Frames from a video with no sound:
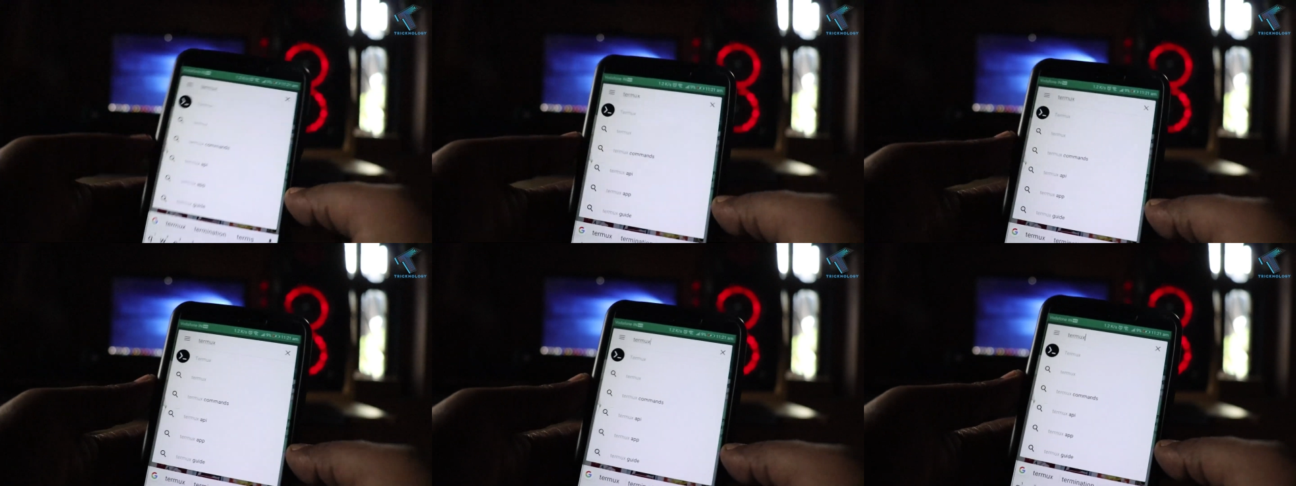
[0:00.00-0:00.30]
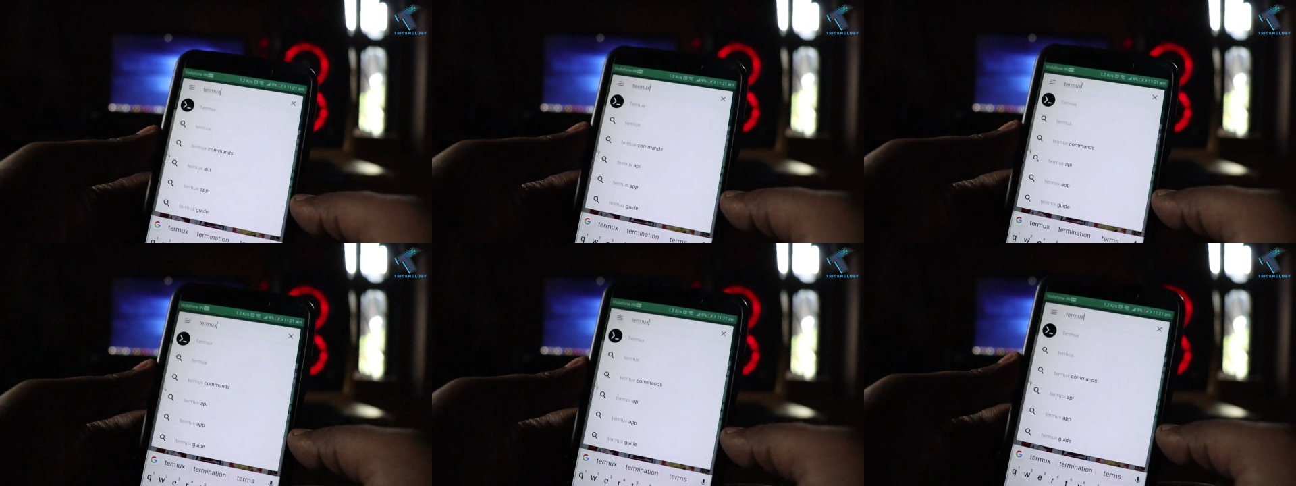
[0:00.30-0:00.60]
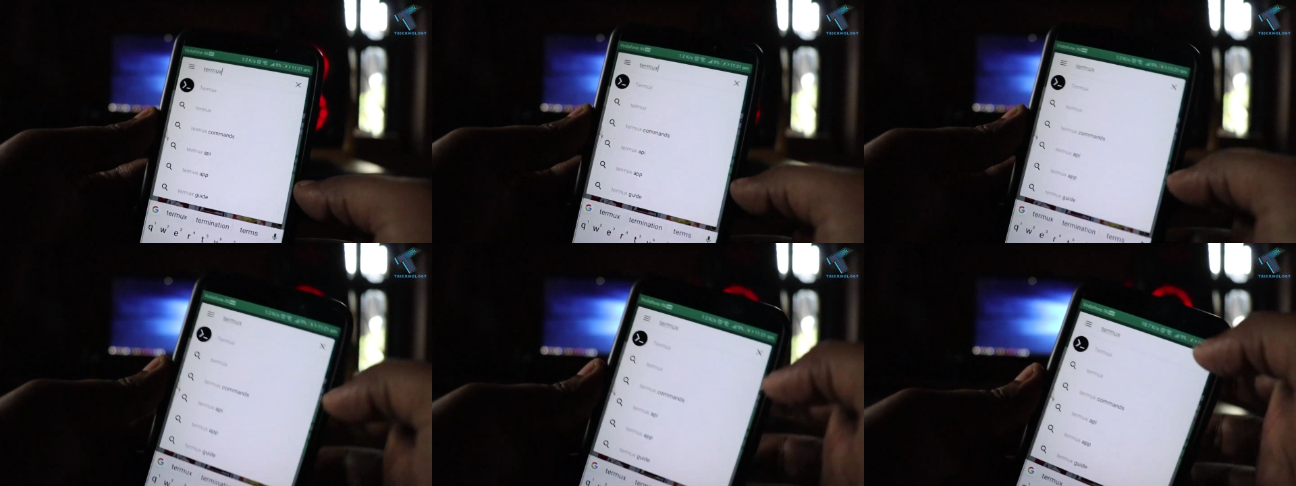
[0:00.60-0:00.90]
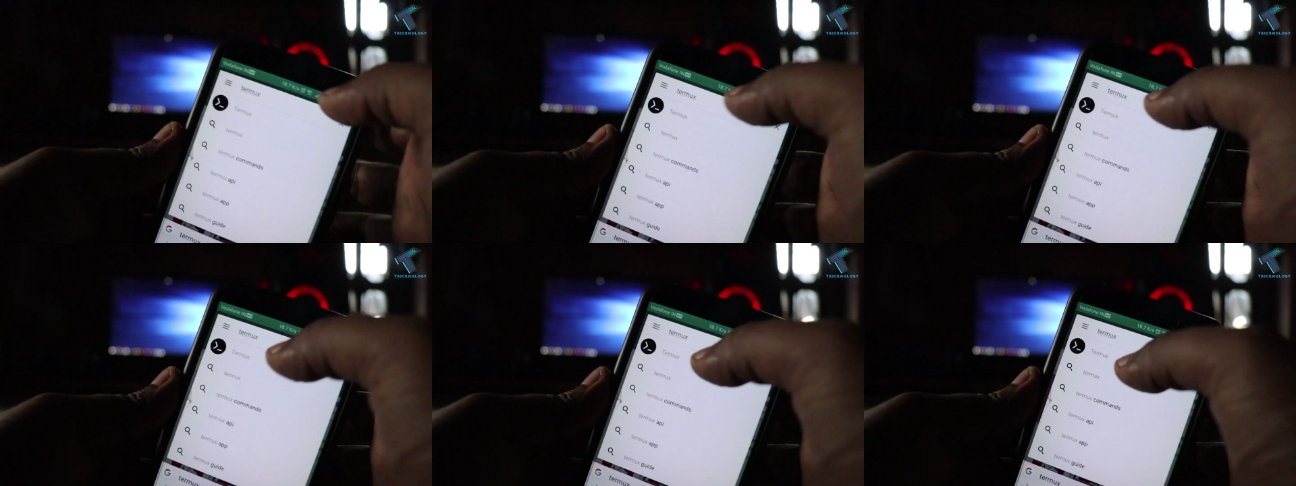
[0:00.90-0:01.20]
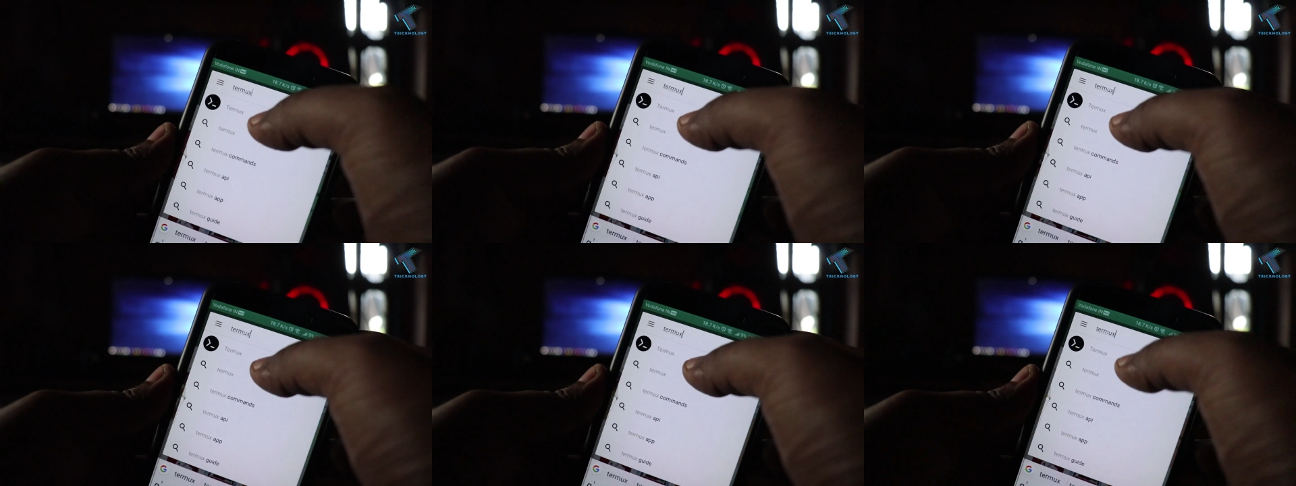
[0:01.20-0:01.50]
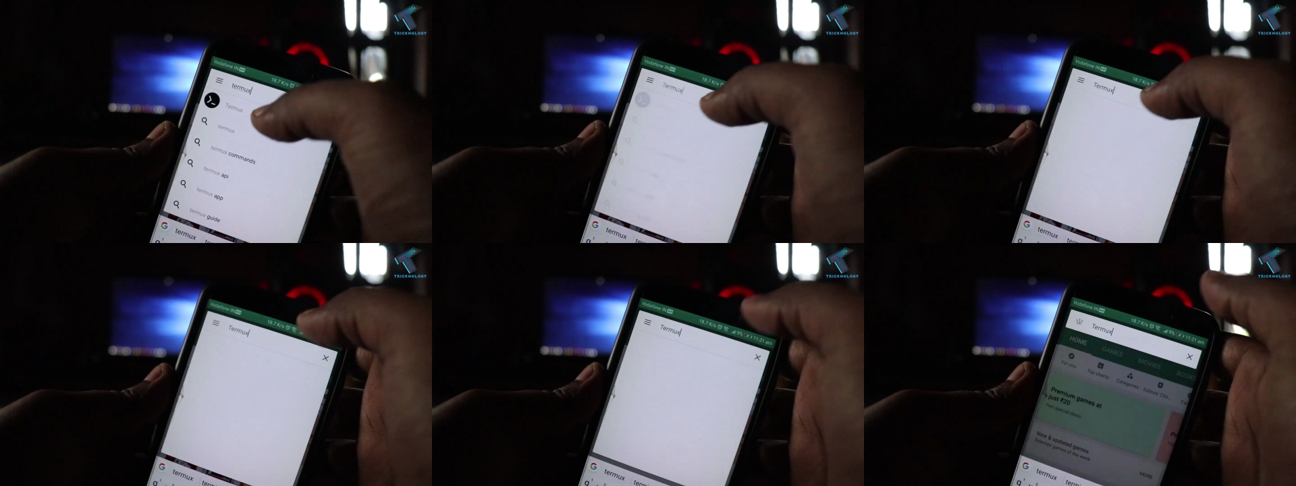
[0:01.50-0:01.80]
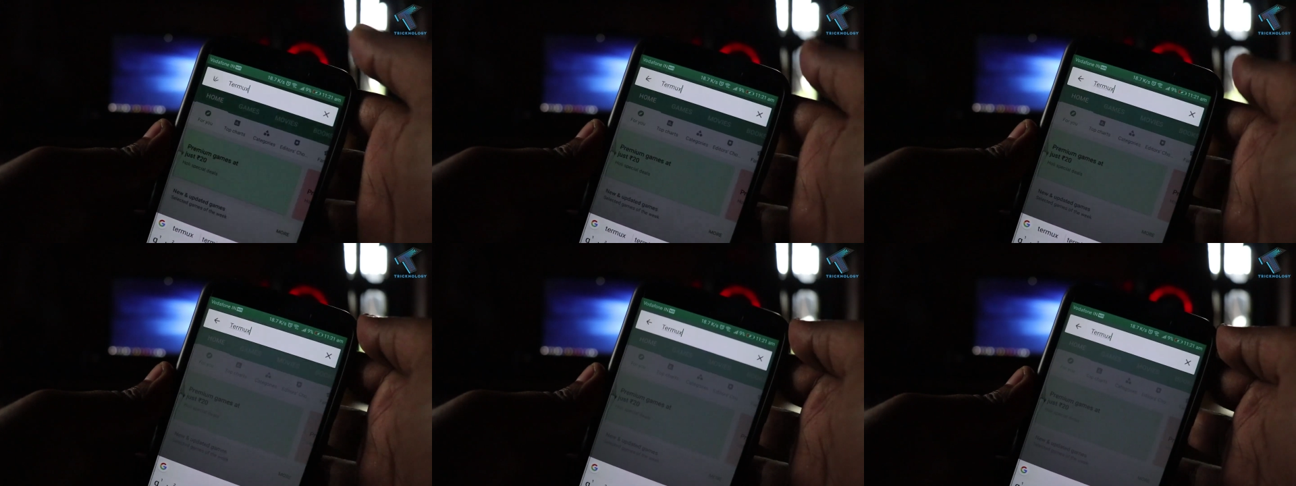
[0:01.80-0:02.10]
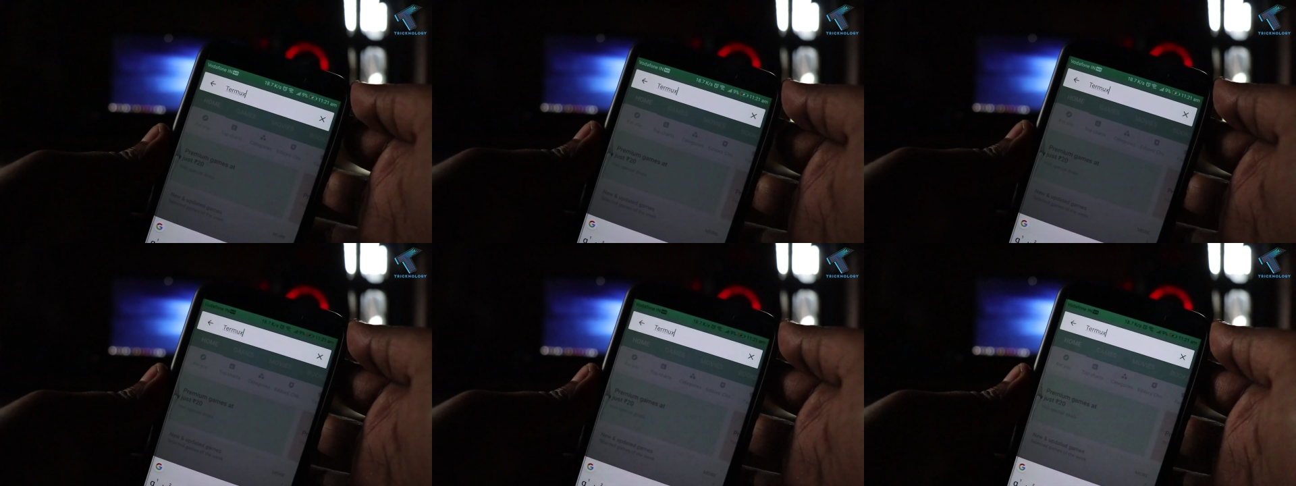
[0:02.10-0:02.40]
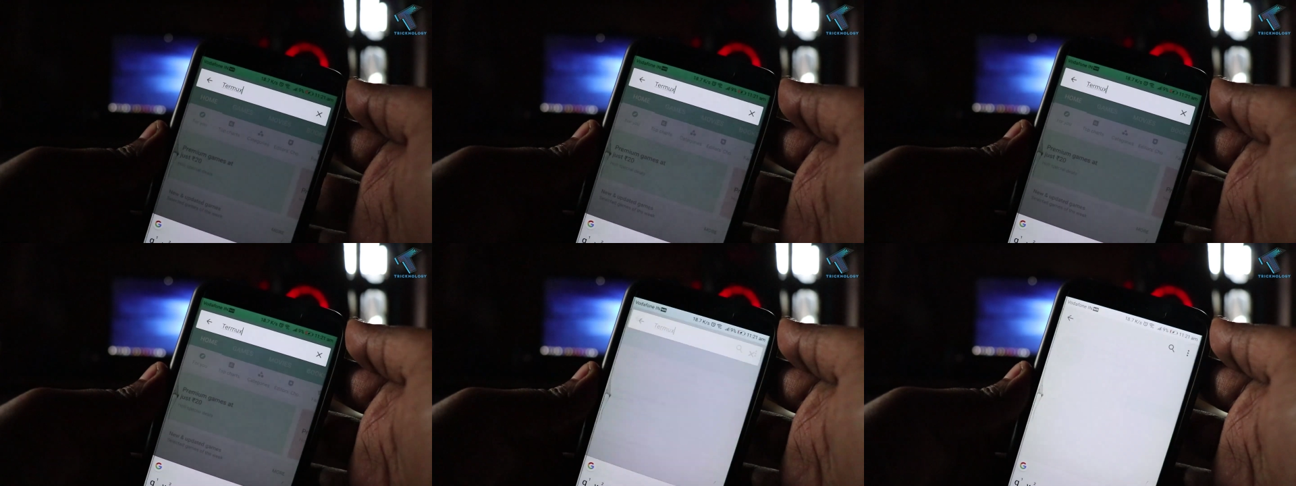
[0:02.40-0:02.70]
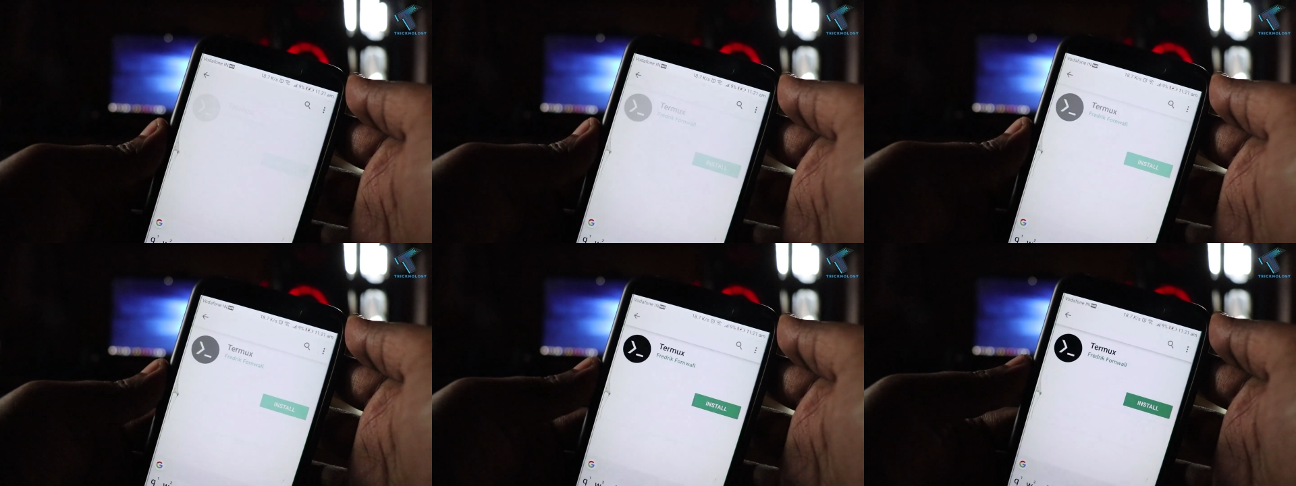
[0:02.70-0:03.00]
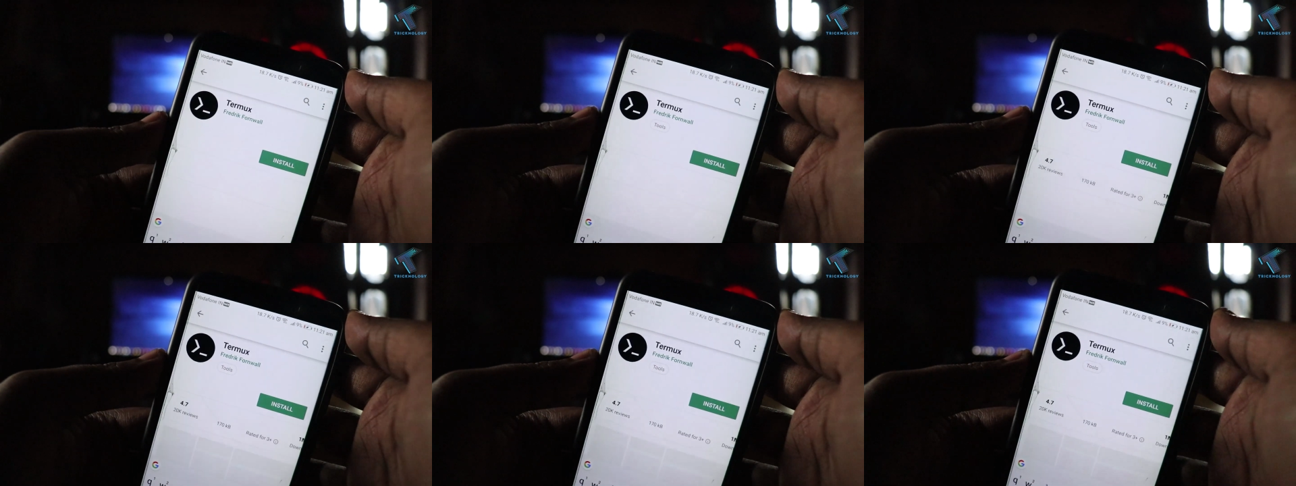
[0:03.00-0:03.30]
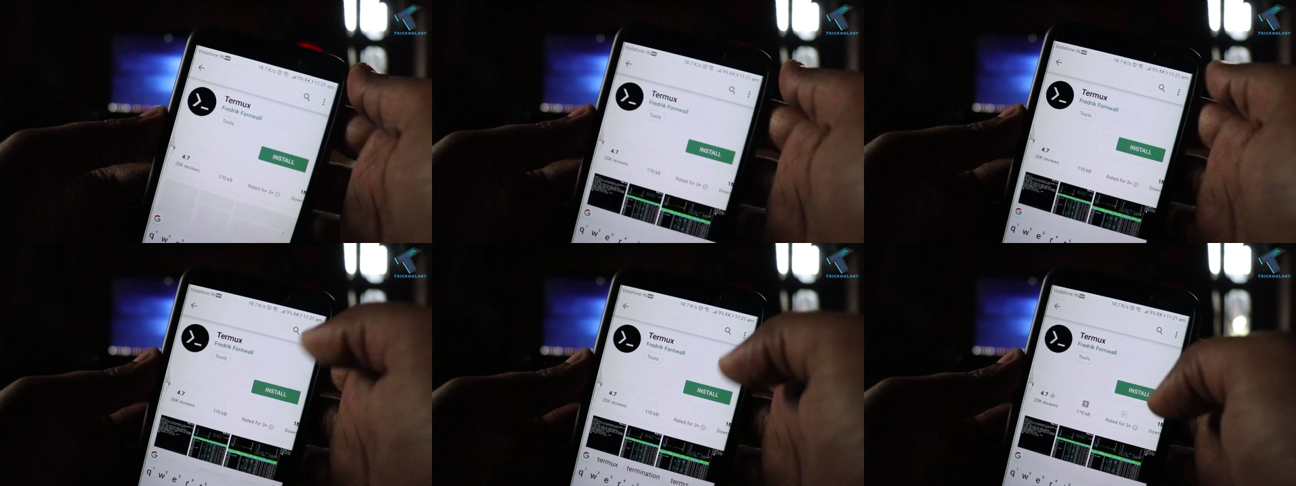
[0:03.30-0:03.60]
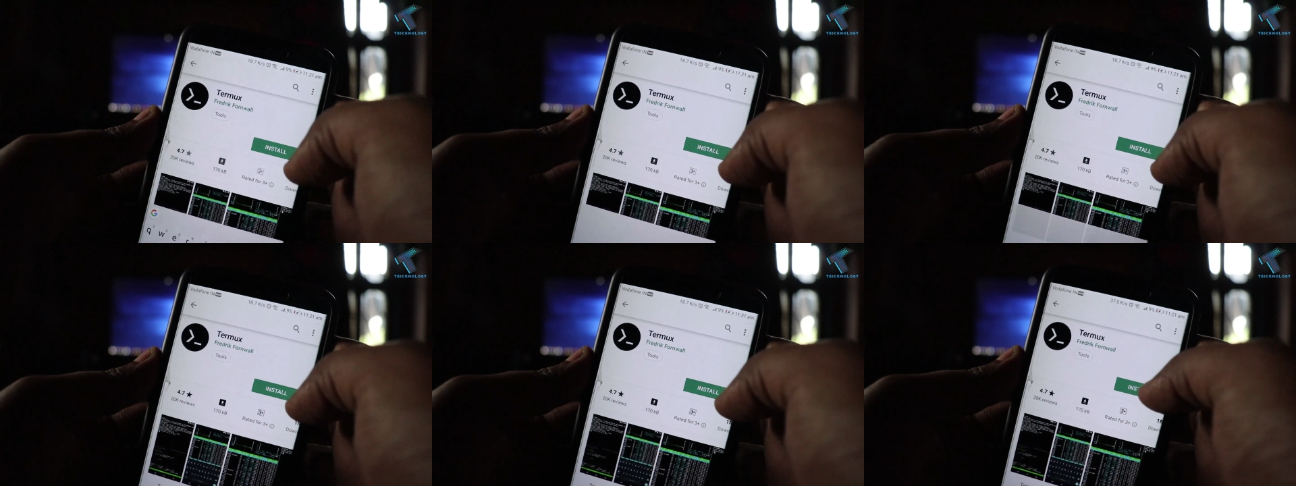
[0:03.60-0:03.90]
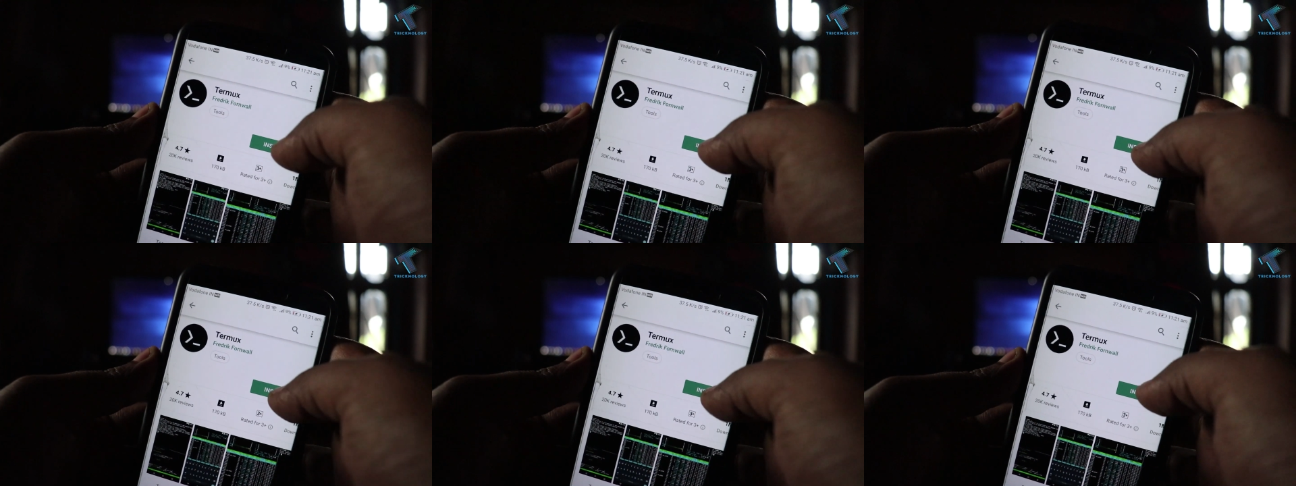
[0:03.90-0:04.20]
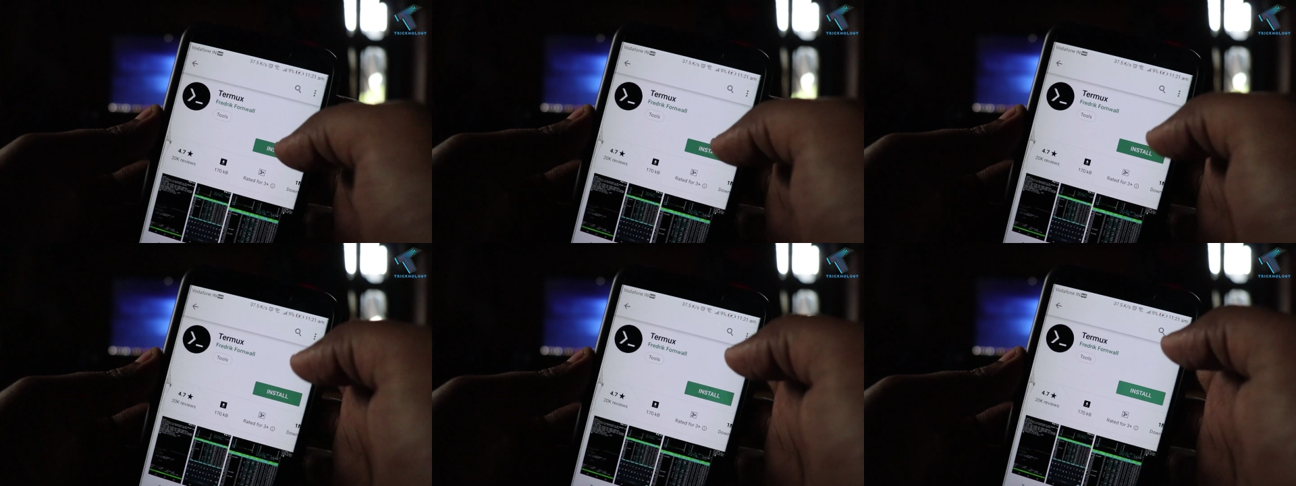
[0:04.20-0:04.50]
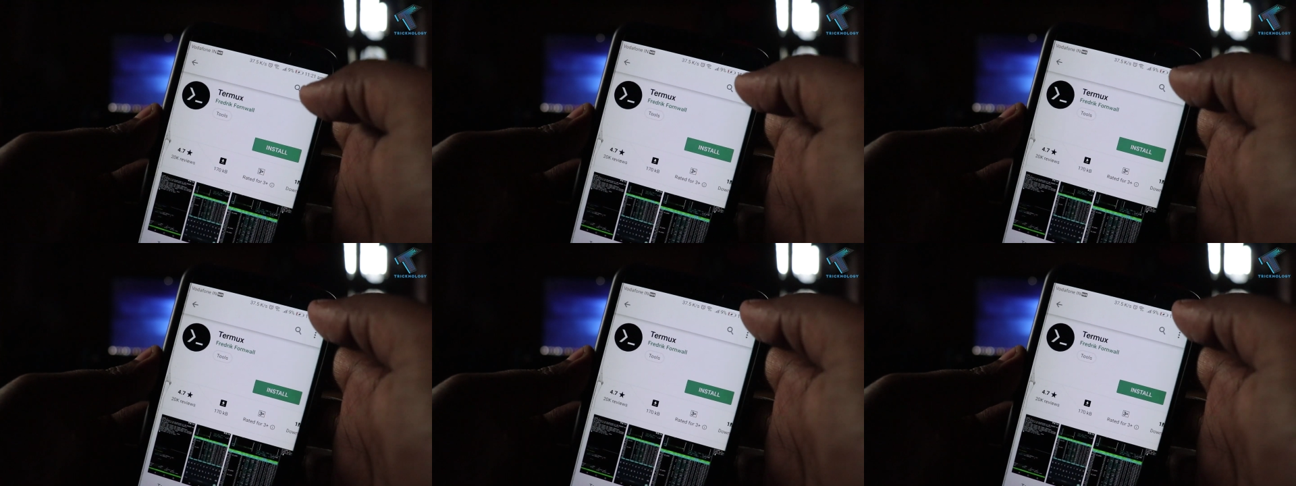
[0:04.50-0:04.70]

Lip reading: [unreadable: no face in view]